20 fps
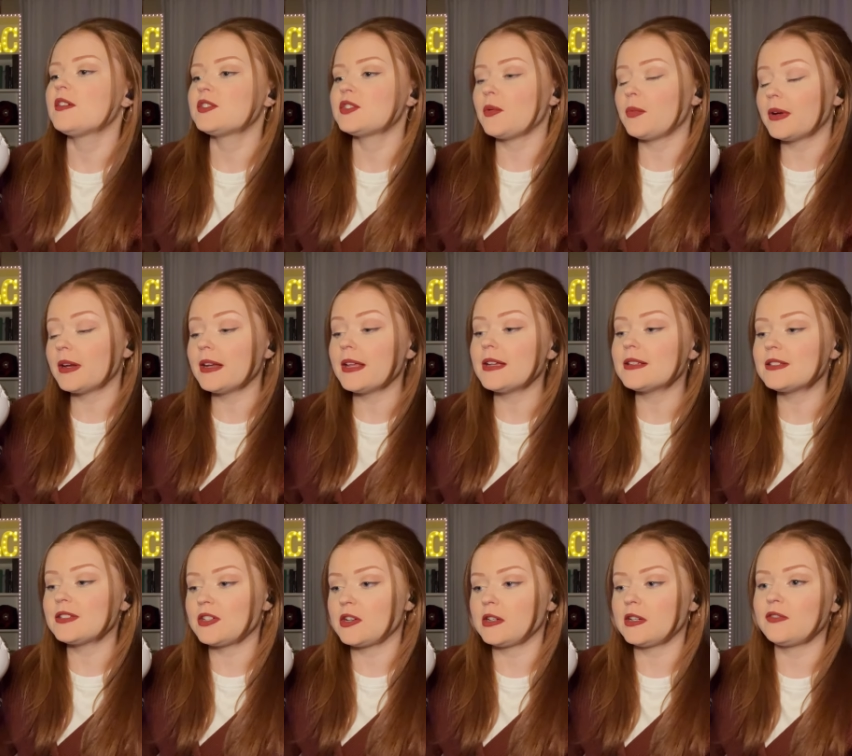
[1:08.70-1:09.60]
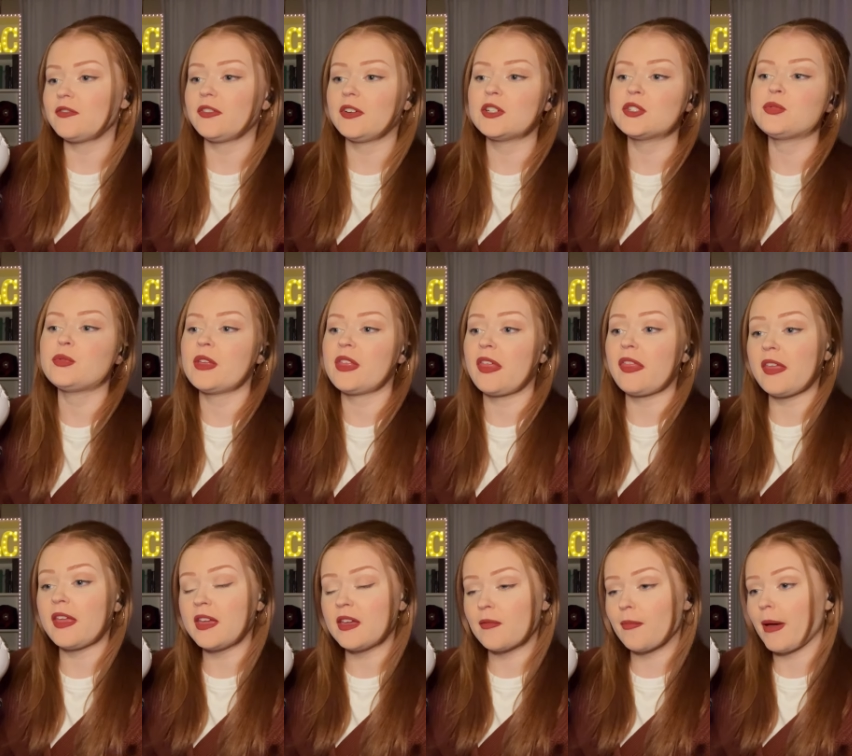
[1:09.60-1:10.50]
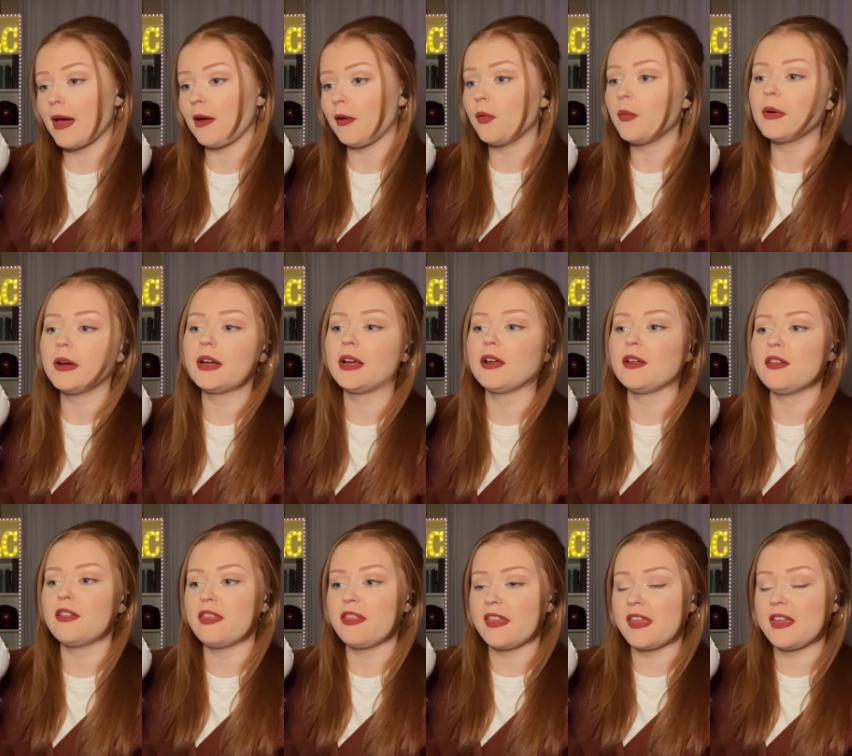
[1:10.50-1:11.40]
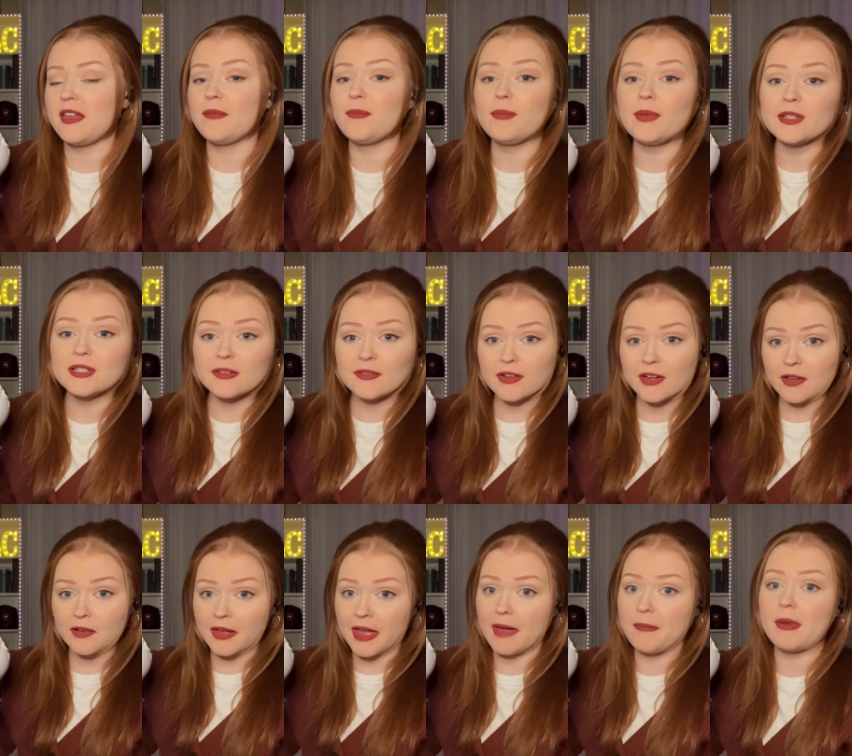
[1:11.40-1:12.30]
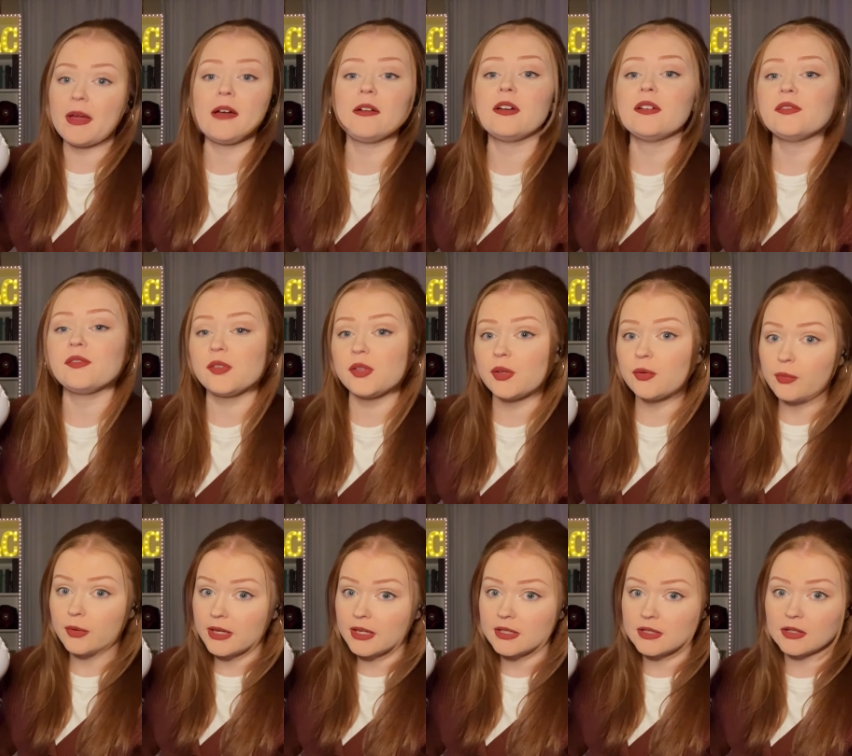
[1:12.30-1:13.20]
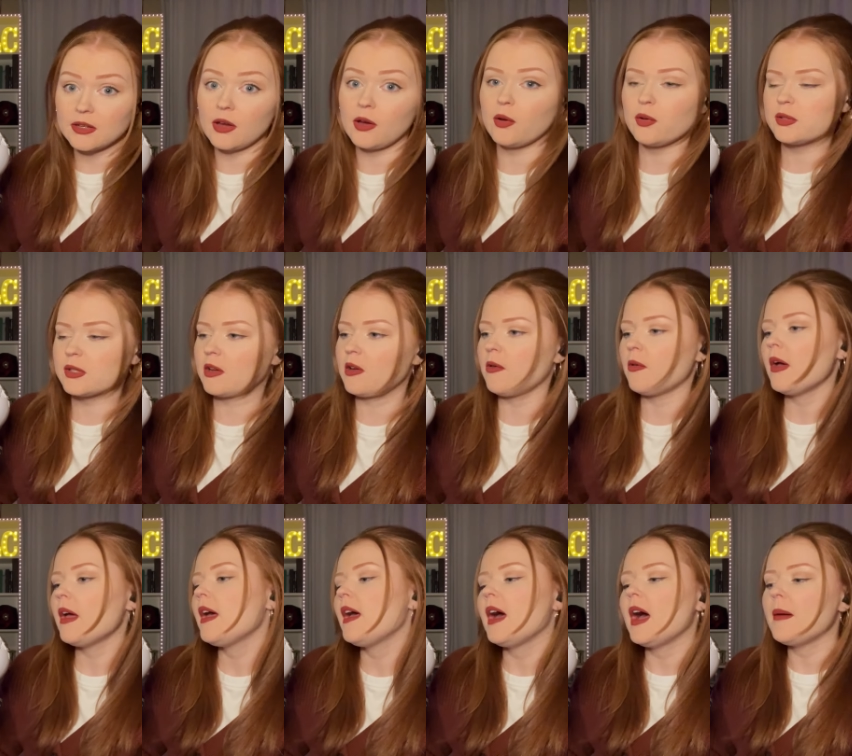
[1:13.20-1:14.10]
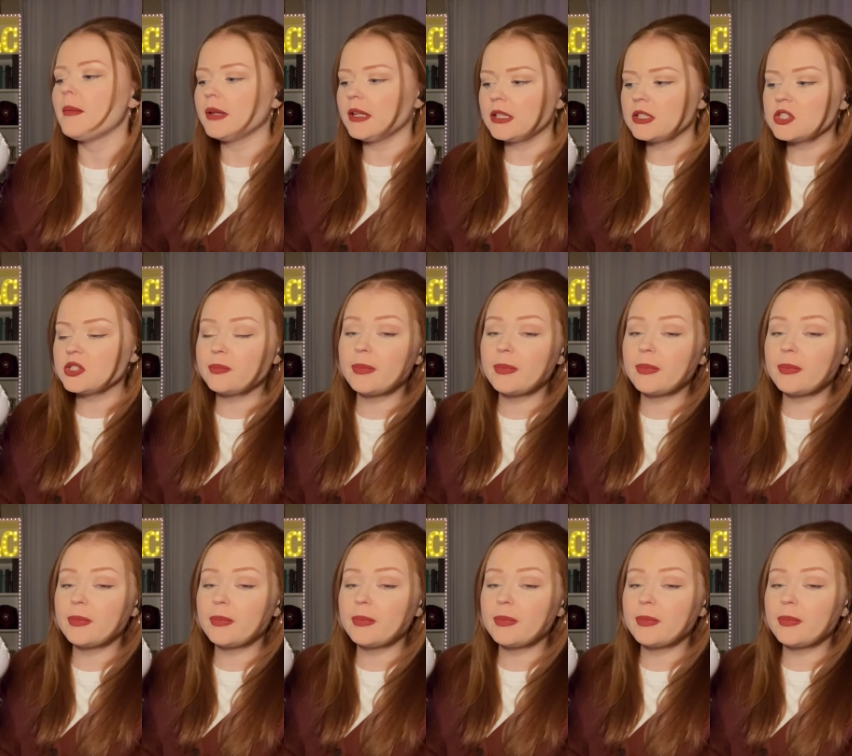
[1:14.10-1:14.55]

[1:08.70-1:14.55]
so we're gonna get started first with Think About, where the music video came out a few weeks ago, so I'm a little